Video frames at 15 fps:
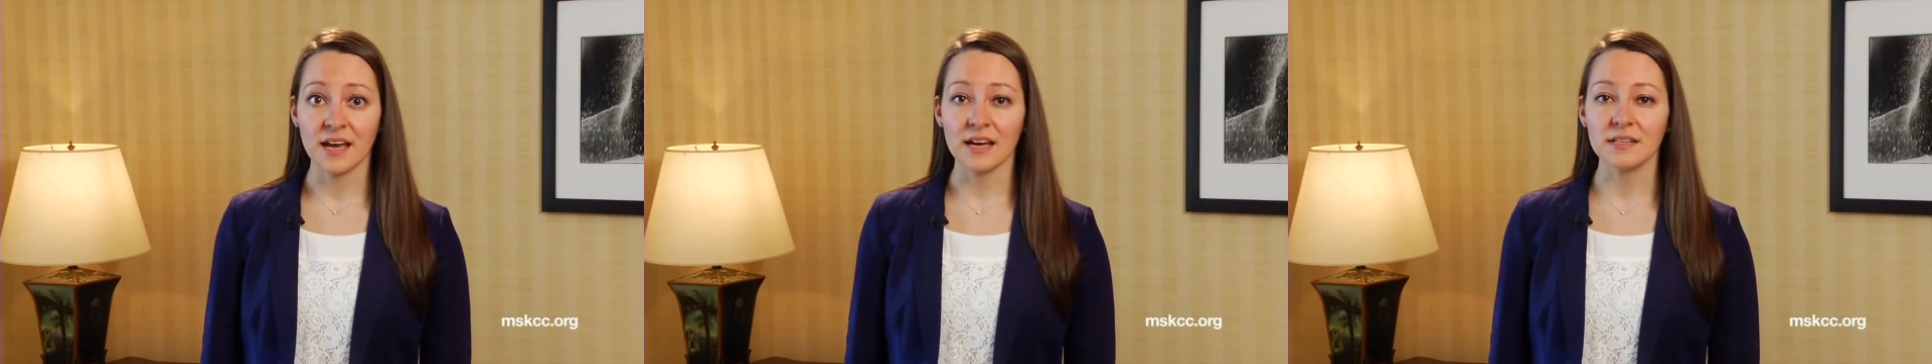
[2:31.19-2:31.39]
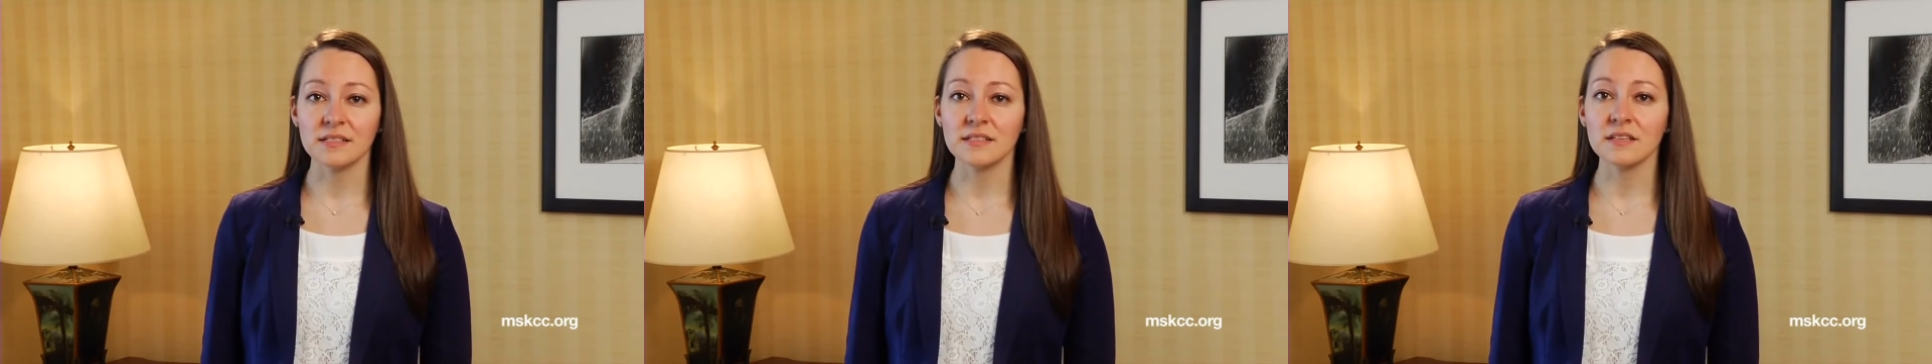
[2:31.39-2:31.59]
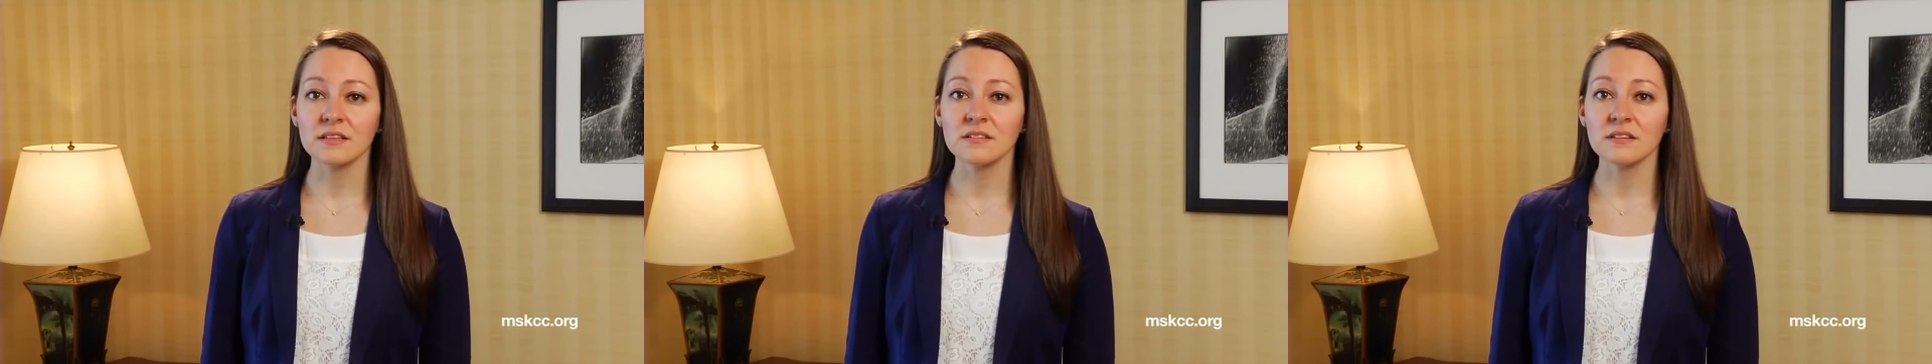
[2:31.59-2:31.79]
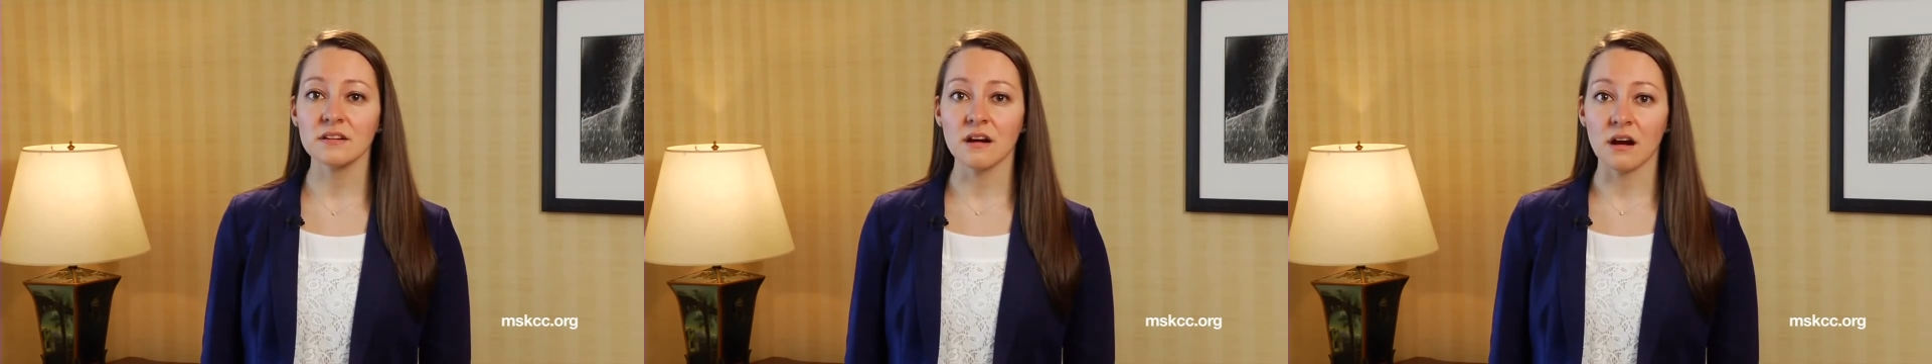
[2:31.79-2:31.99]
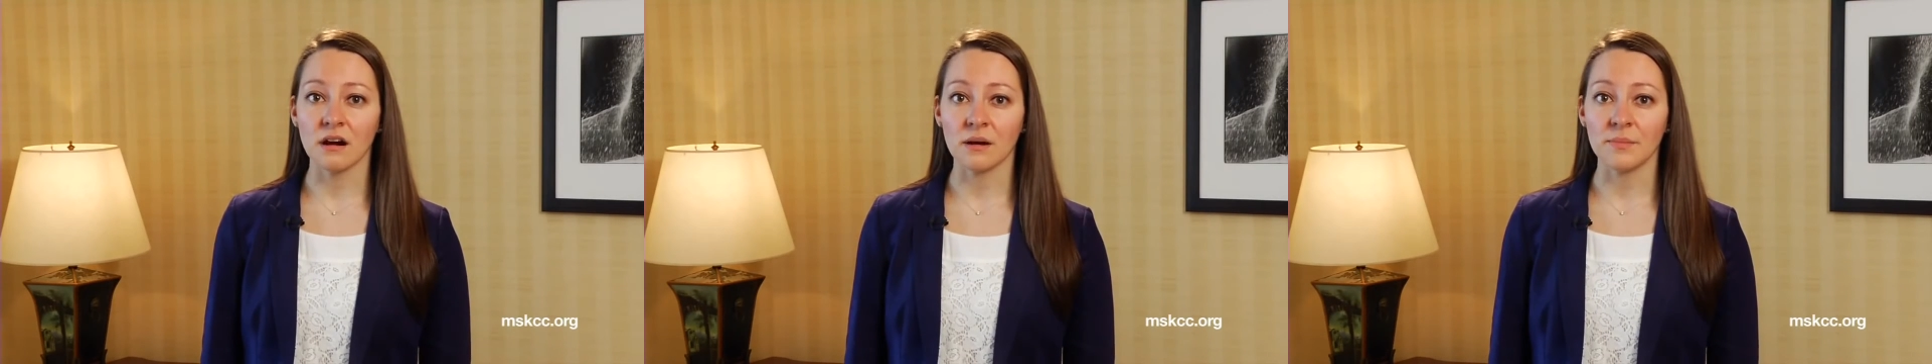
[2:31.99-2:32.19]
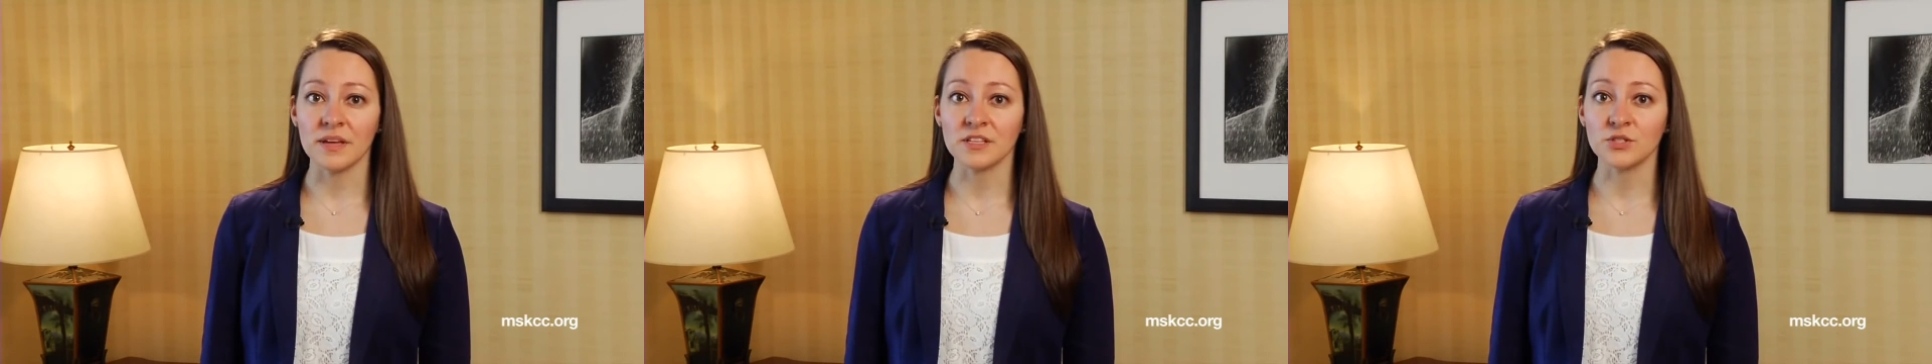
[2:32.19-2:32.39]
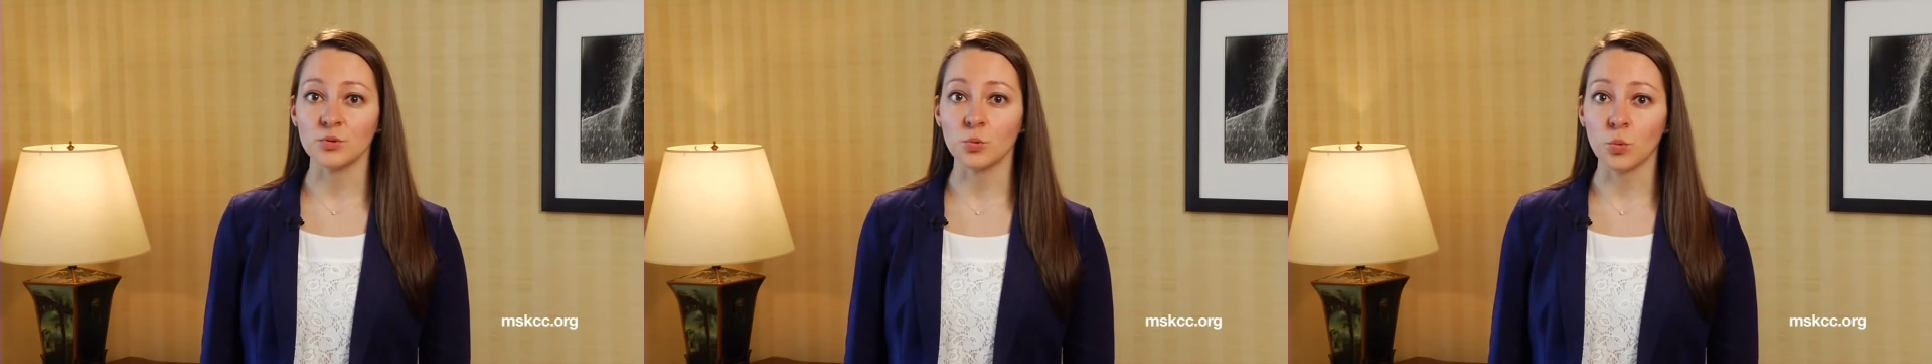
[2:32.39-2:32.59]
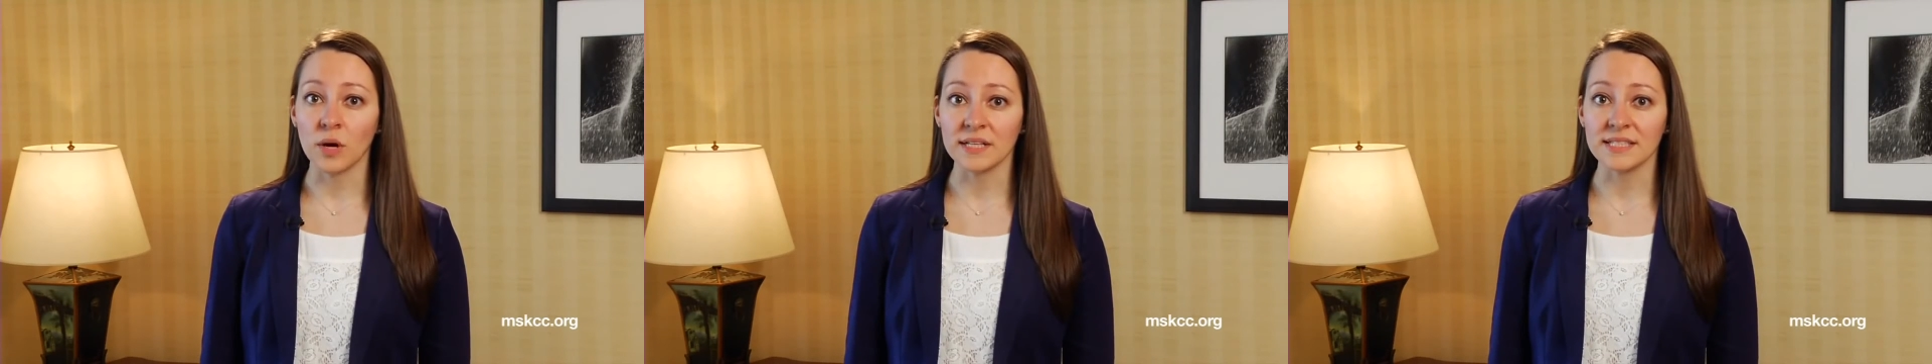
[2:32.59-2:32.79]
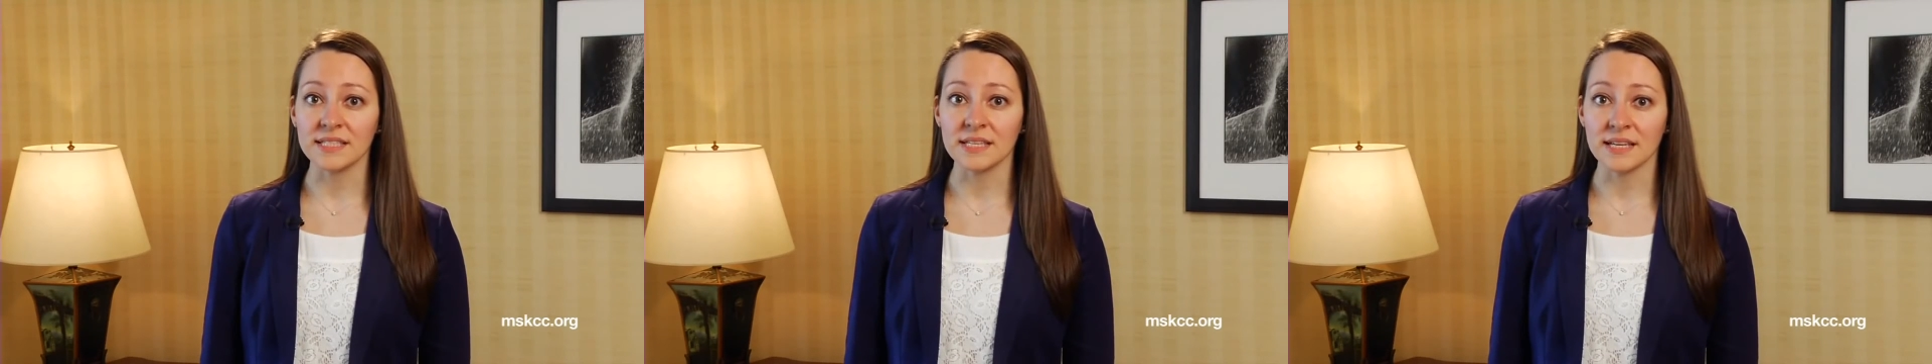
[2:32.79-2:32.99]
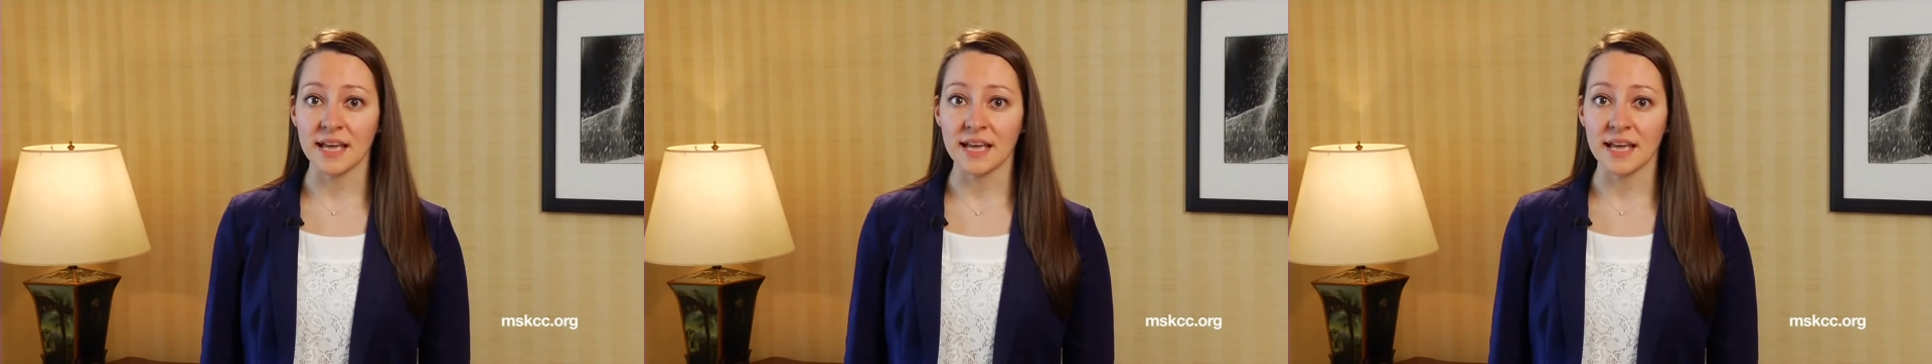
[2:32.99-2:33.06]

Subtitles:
until your arm is once